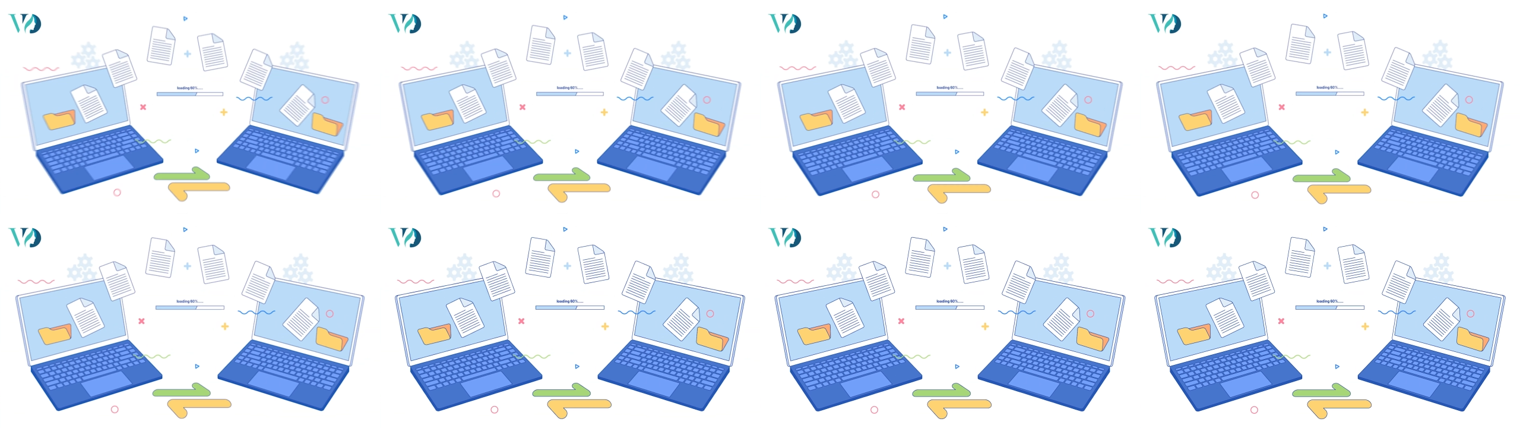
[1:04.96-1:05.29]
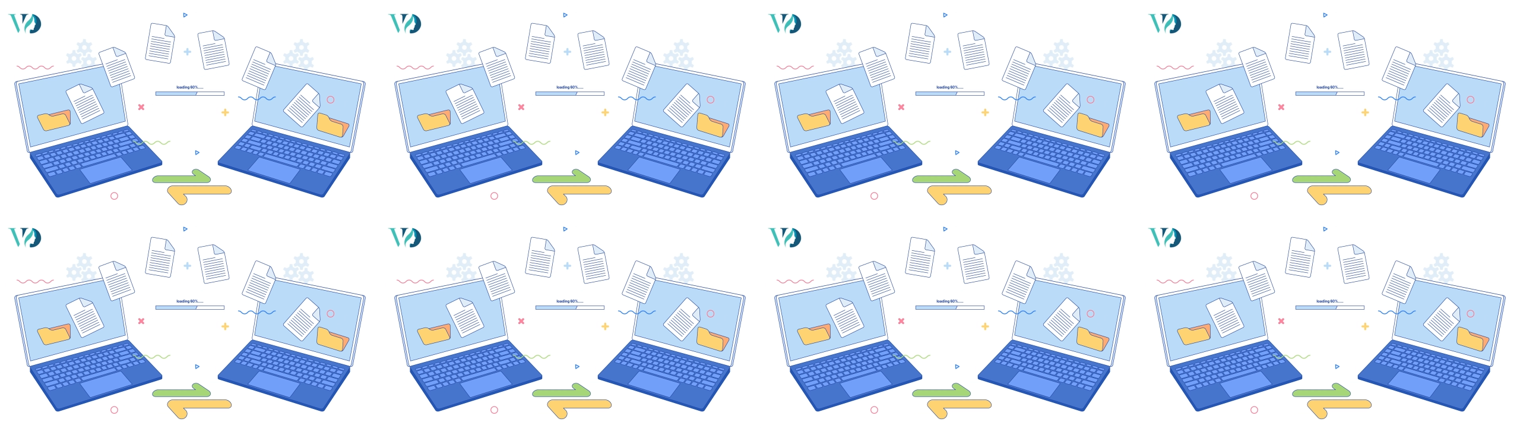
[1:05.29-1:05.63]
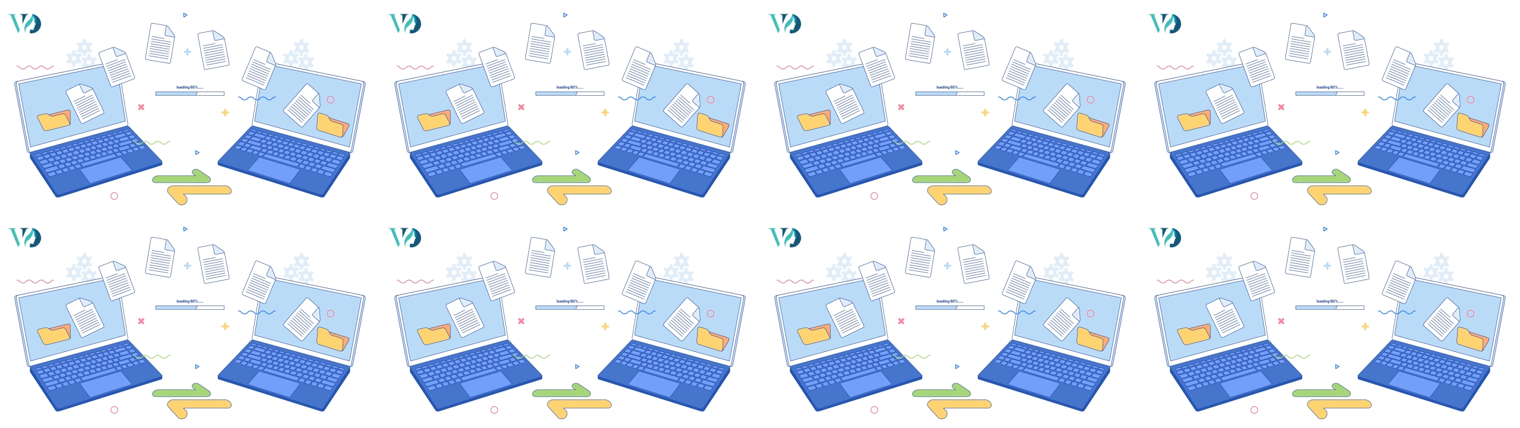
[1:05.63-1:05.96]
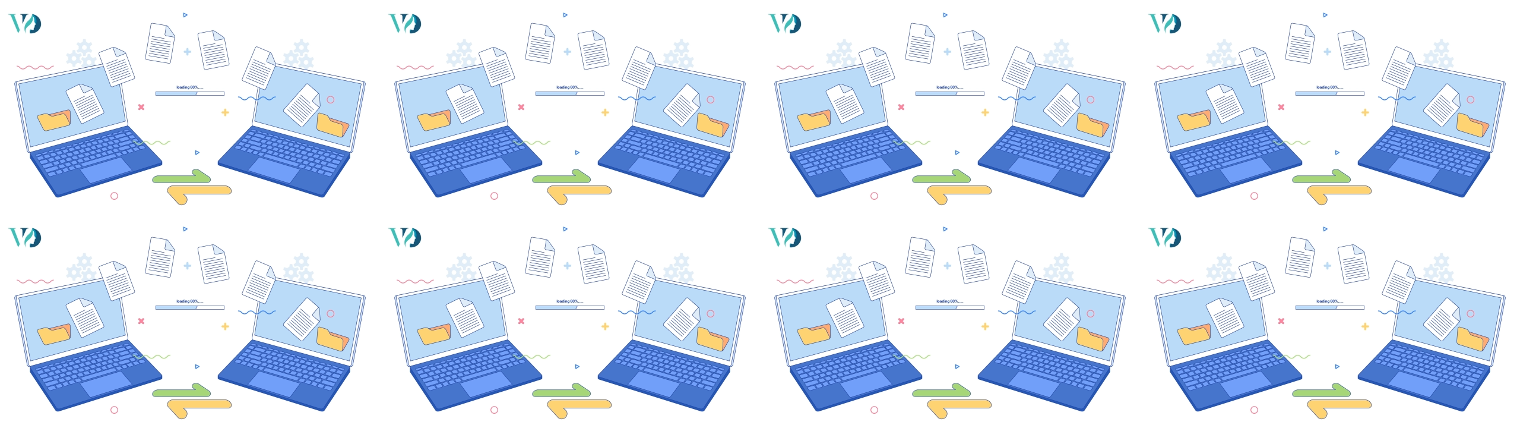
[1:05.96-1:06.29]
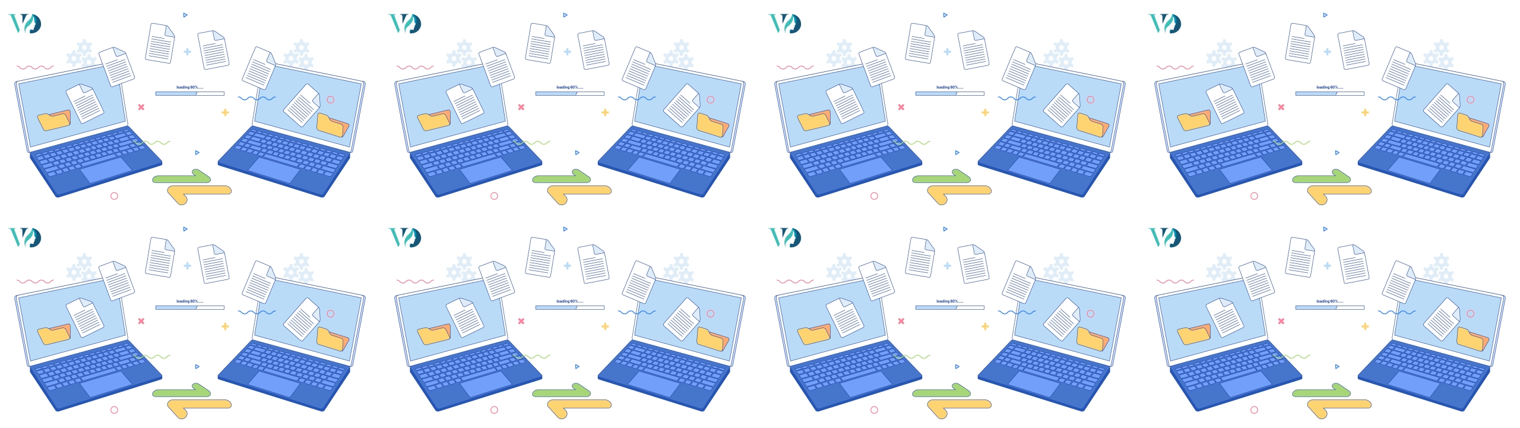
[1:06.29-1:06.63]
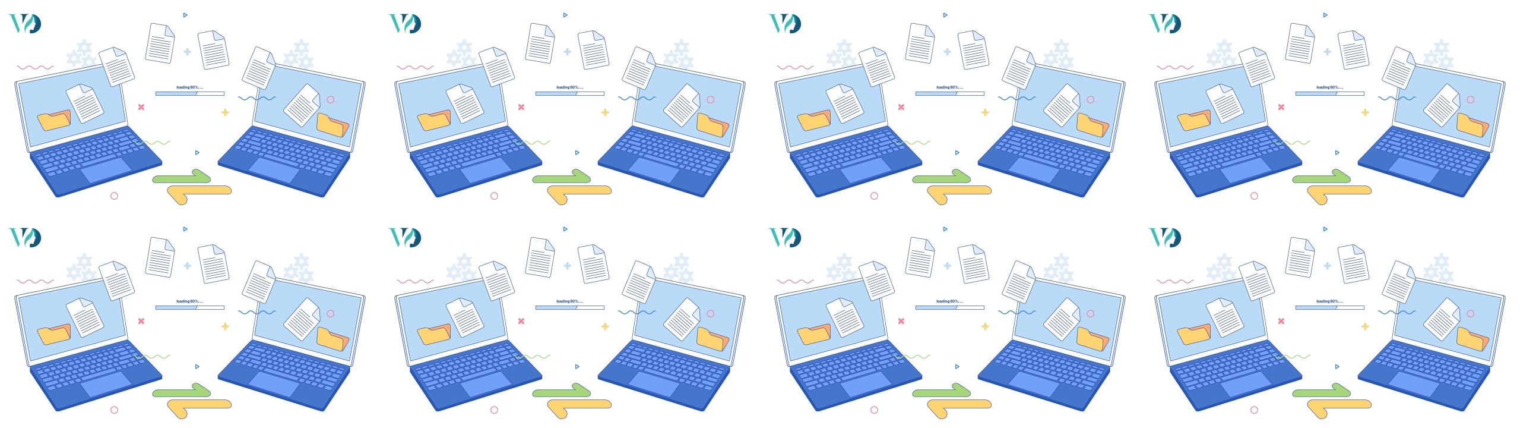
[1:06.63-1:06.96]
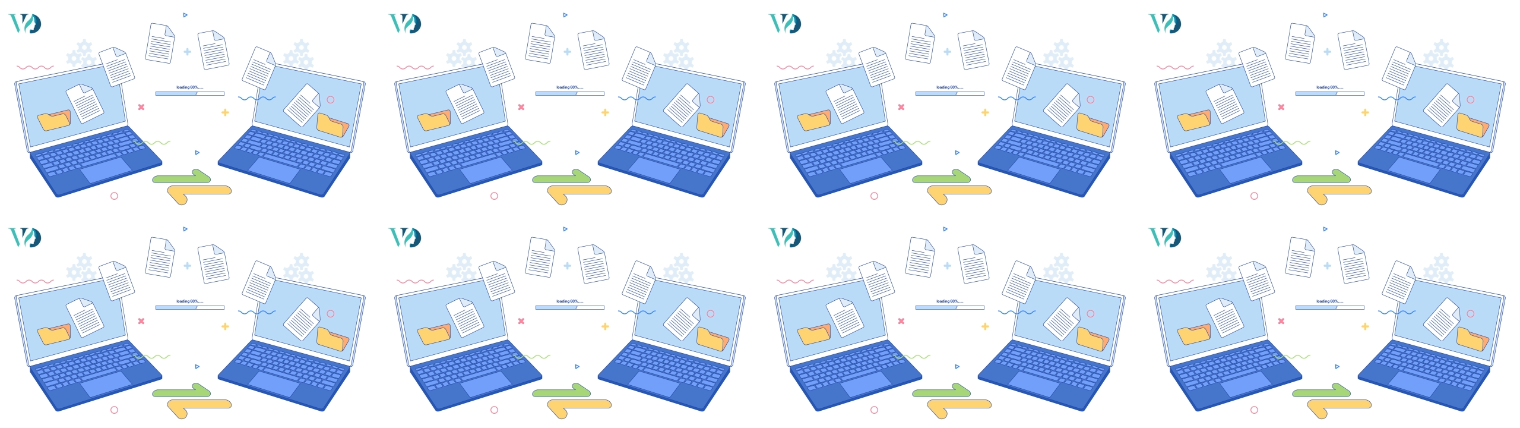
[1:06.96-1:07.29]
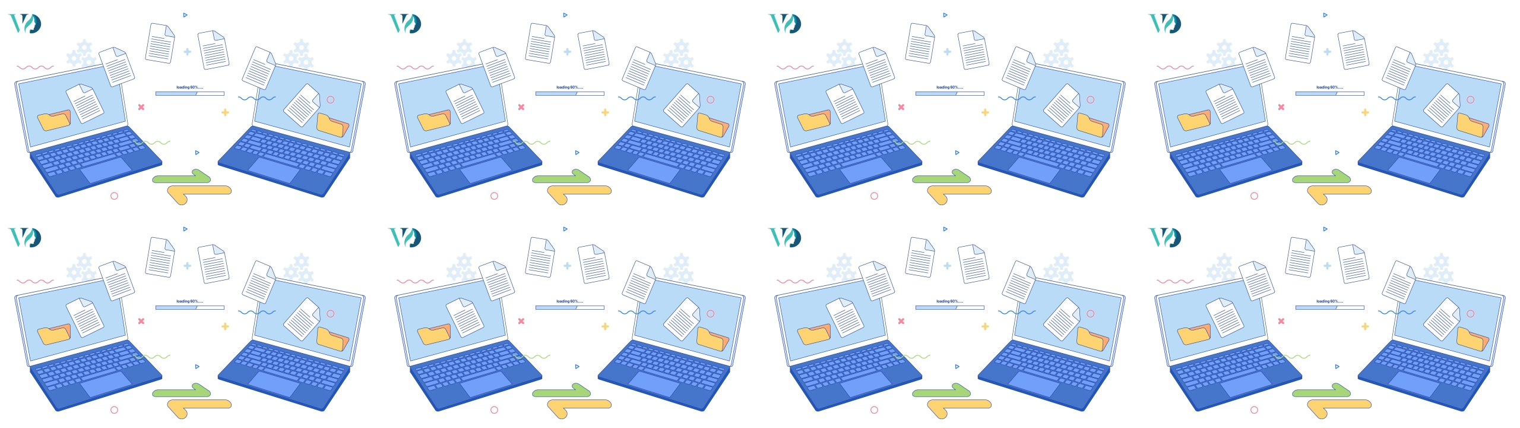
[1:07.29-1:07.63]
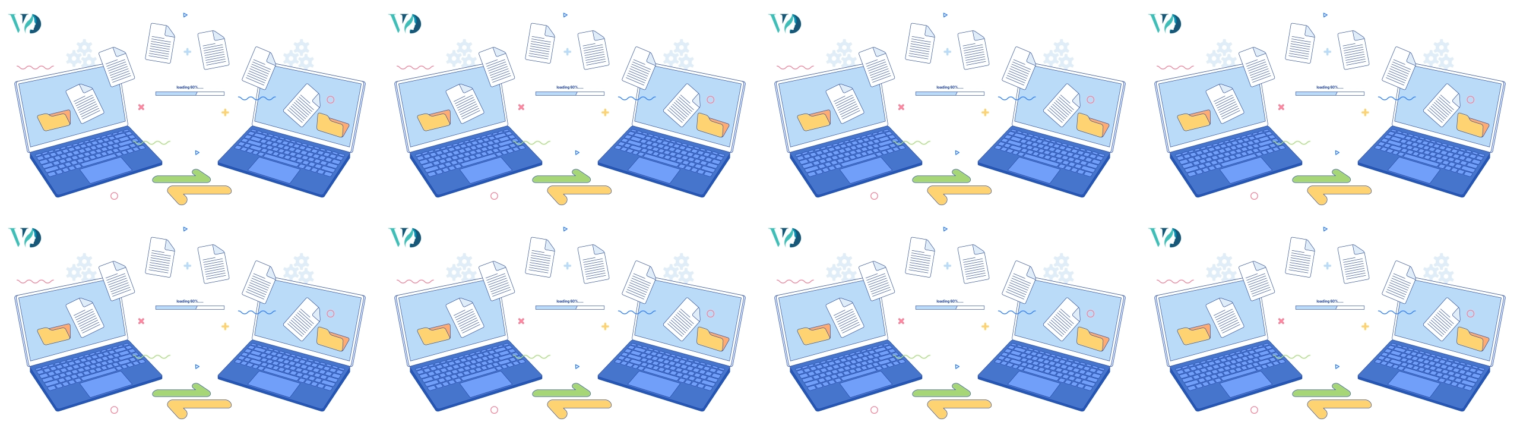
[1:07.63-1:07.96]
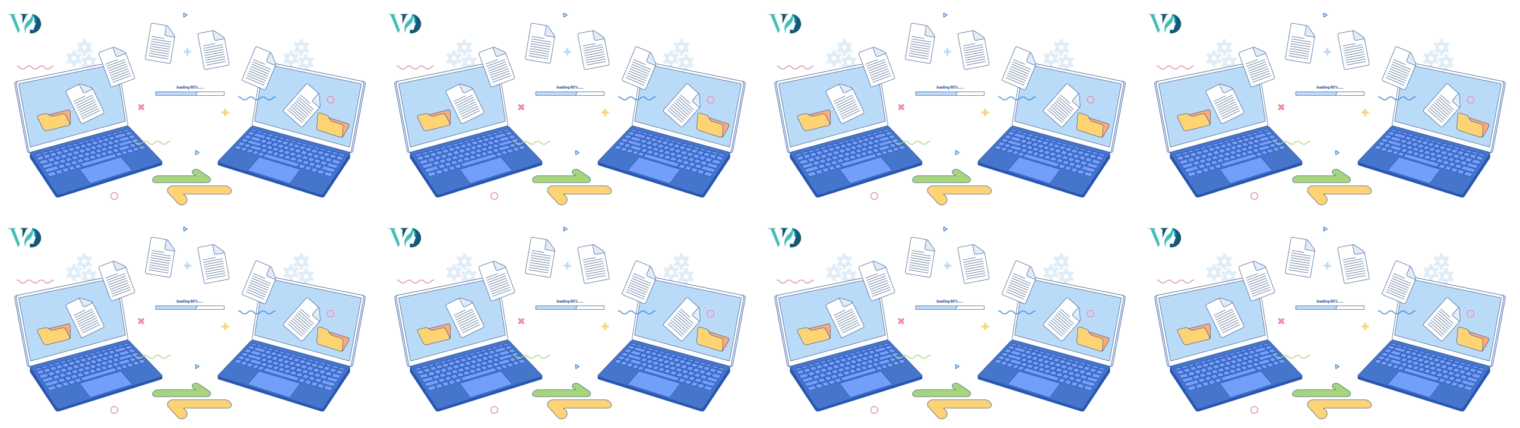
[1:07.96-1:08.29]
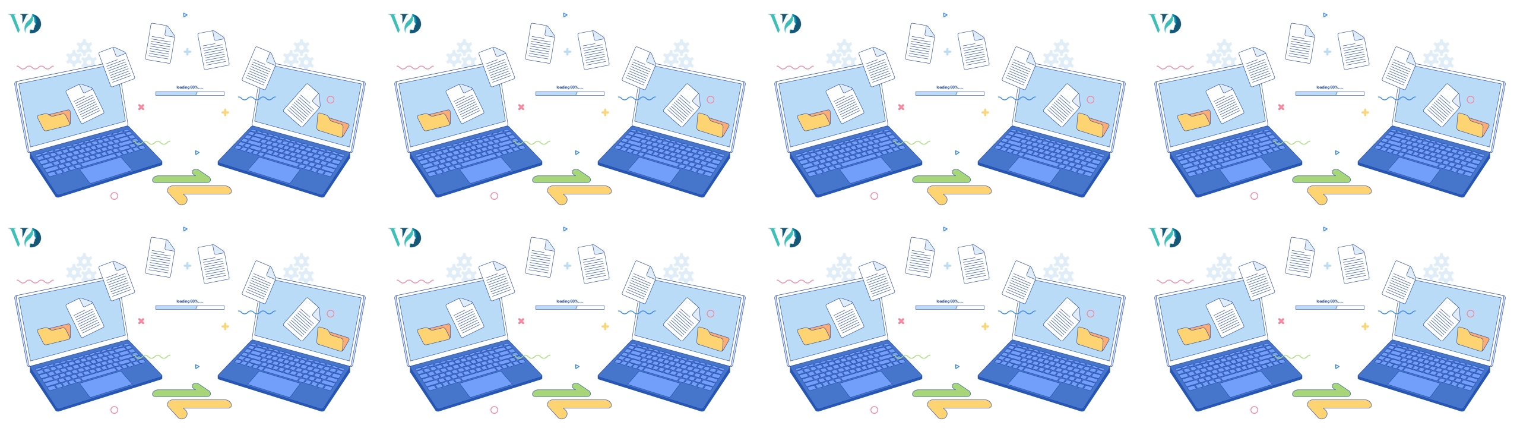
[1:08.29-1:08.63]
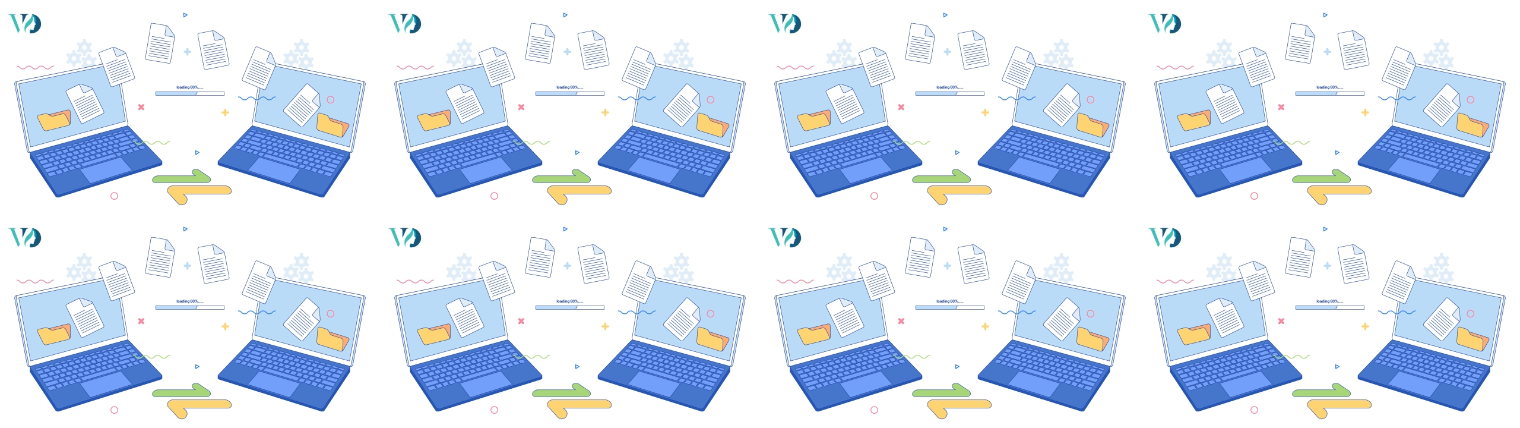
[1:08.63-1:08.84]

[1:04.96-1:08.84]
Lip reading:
Nobody's mouth can be seen.